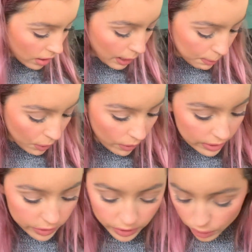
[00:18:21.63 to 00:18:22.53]
I'm
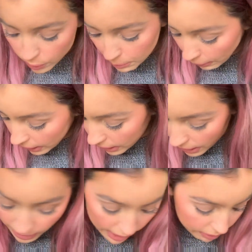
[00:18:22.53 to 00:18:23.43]
going to do my
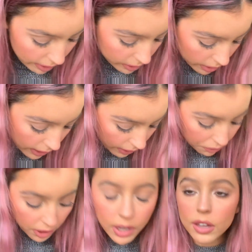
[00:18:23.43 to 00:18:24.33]
highlighter
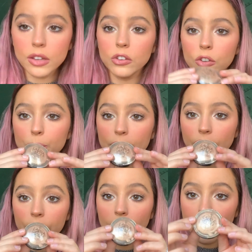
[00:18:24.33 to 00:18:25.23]
now. This is my
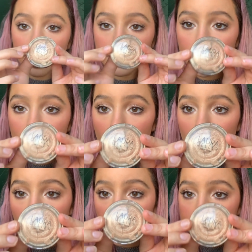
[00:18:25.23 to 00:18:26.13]
favorite
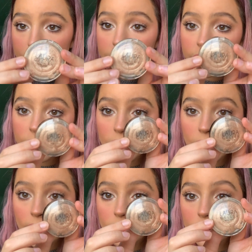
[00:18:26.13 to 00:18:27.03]
highlighter. As you can see,
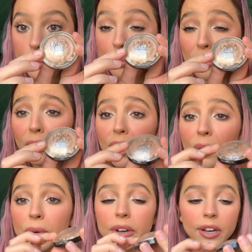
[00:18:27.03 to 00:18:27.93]
it's
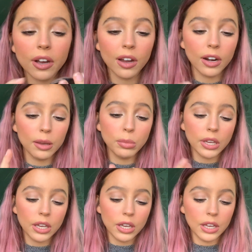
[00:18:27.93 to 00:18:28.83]
broke, RIP.